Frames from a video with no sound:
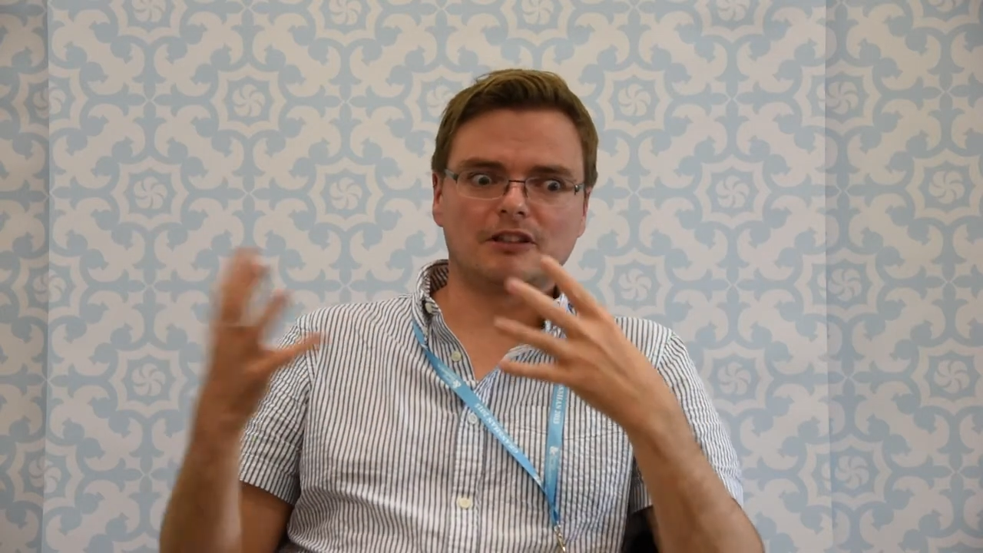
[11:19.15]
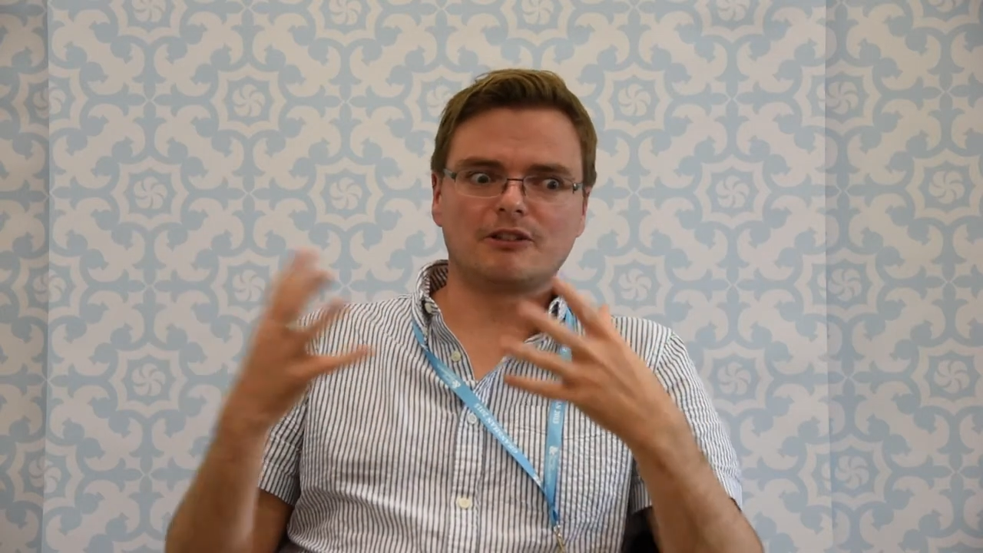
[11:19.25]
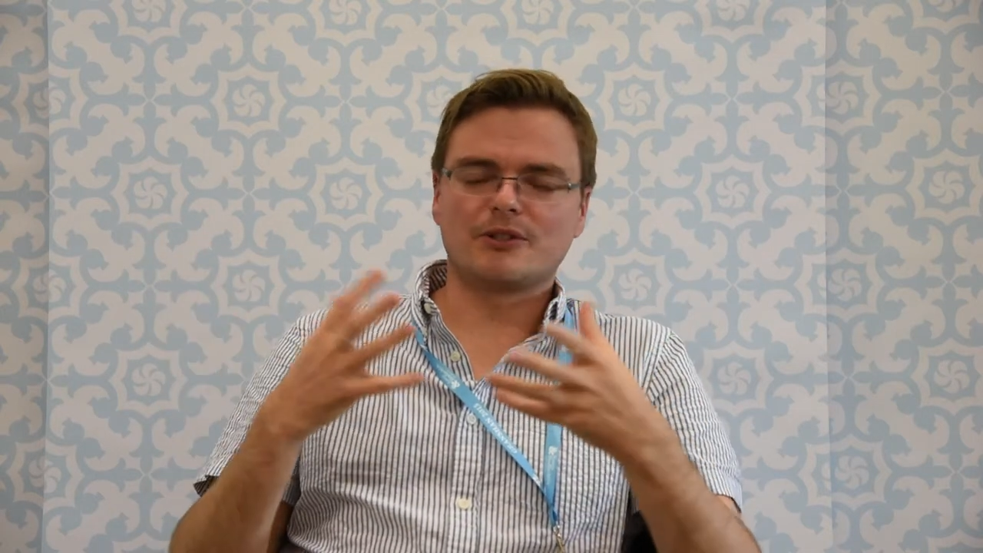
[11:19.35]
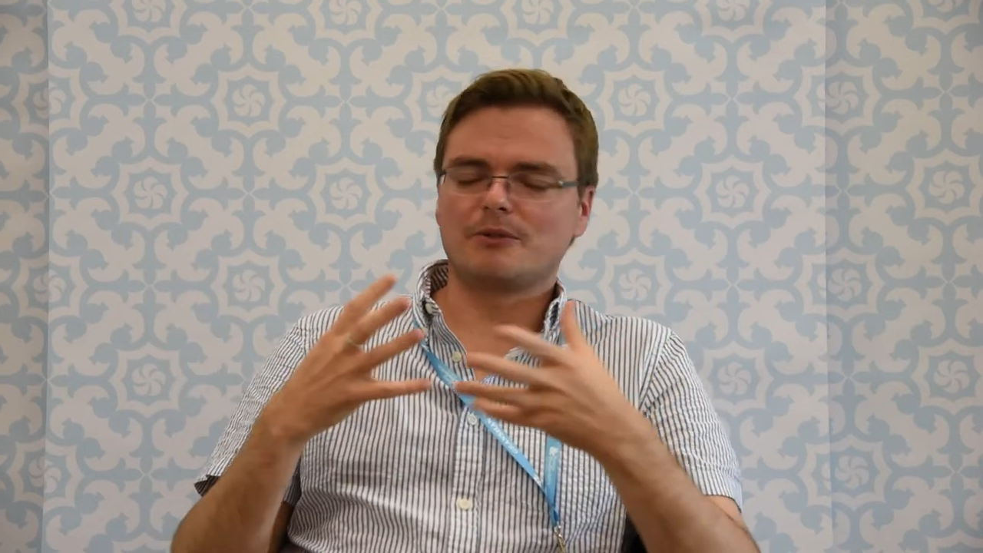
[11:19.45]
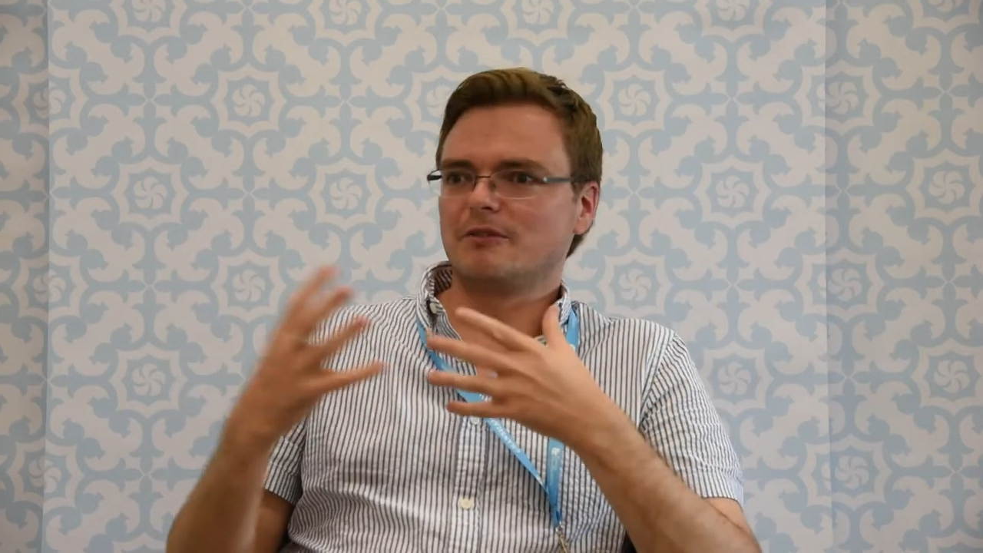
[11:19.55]

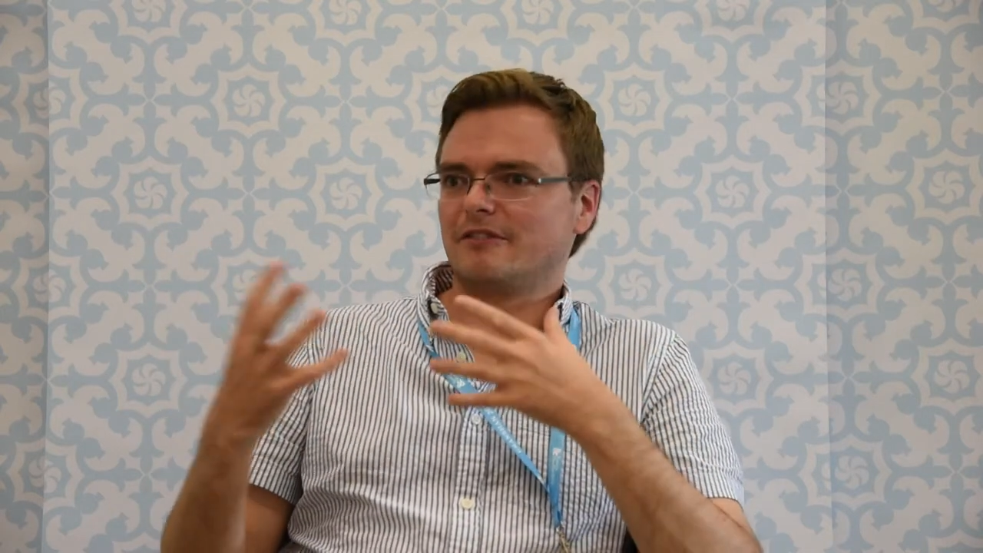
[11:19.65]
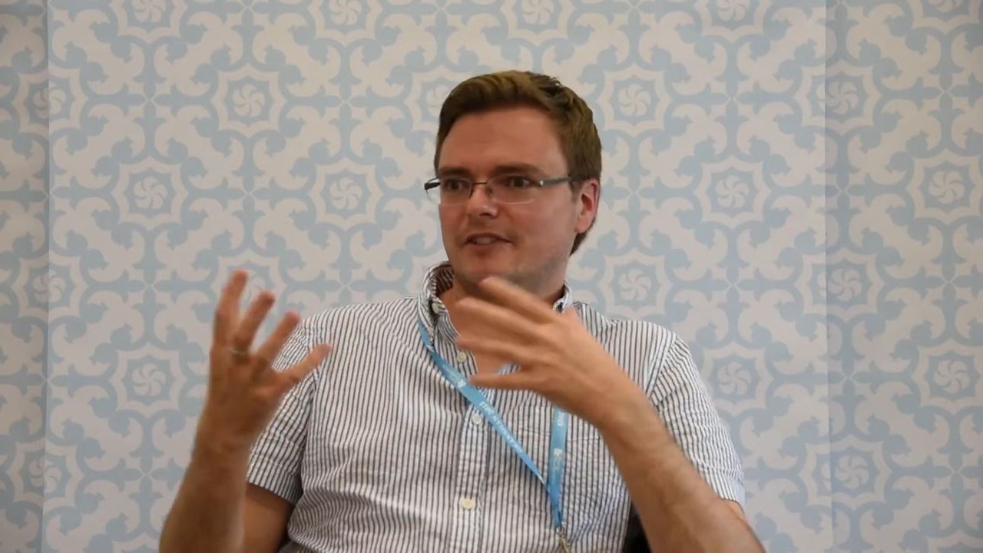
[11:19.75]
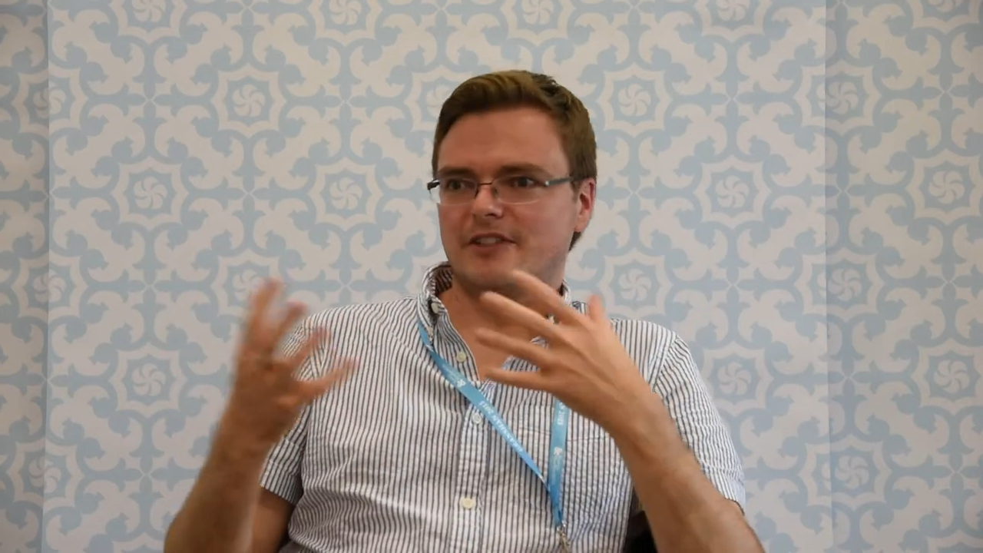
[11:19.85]
across all of the